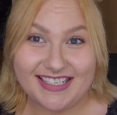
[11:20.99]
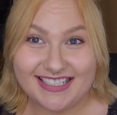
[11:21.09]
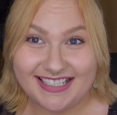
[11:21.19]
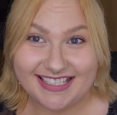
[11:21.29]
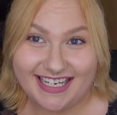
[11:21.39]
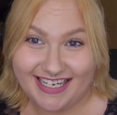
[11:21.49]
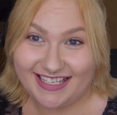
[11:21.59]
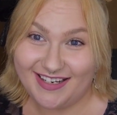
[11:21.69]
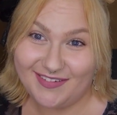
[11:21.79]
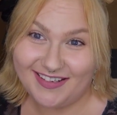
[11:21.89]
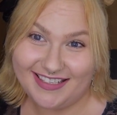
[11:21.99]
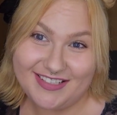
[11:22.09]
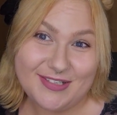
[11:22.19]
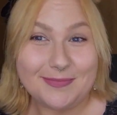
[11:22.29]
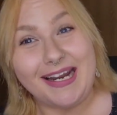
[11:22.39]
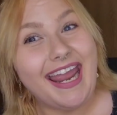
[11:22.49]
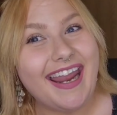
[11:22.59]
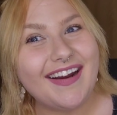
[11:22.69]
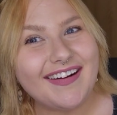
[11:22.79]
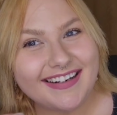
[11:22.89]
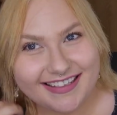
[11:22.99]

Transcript: decided they were going to do my hair.